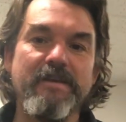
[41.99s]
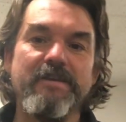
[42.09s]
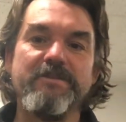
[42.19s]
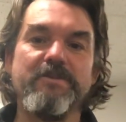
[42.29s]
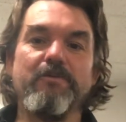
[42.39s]

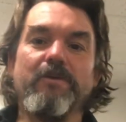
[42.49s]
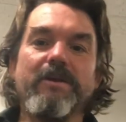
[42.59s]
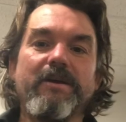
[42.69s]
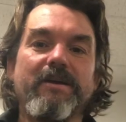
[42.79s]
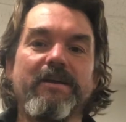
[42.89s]
So you want
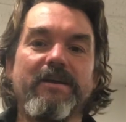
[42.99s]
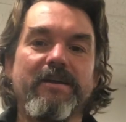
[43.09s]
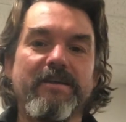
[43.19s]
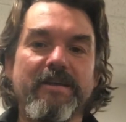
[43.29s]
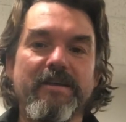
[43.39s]
to
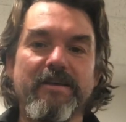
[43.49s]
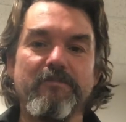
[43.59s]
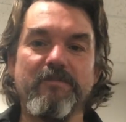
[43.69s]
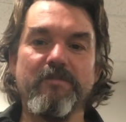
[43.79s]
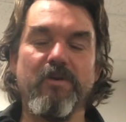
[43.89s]

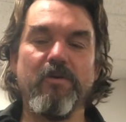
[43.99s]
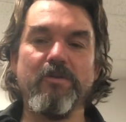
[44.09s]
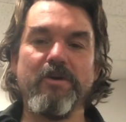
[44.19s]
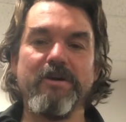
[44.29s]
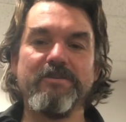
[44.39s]
hold
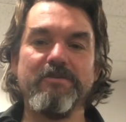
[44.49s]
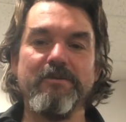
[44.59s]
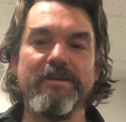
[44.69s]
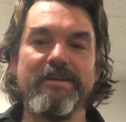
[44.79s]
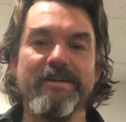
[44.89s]
on to
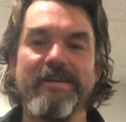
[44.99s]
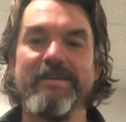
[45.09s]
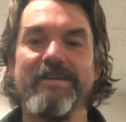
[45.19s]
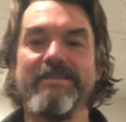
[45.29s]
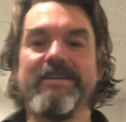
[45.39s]
it, and
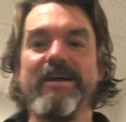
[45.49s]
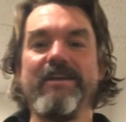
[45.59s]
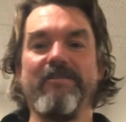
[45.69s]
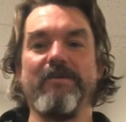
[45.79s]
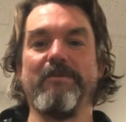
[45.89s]
it's kind
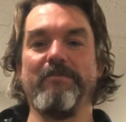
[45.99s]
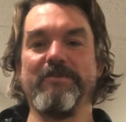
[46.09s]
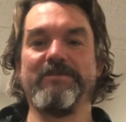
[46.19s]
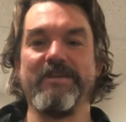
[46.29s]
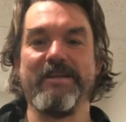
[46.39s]
of, I'm
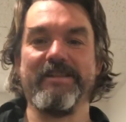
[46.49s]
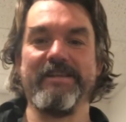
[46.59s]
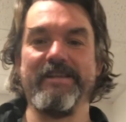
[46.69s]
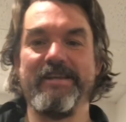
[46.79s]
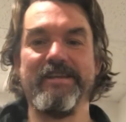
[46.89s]
almost like
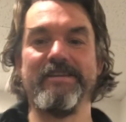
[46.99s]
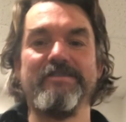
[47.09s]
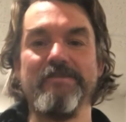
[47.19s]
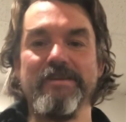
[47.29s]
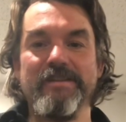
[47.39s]
leaning
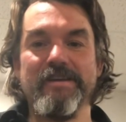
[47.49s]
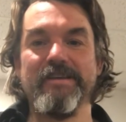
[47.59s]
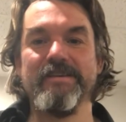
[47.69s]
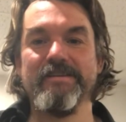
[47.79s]
into it, like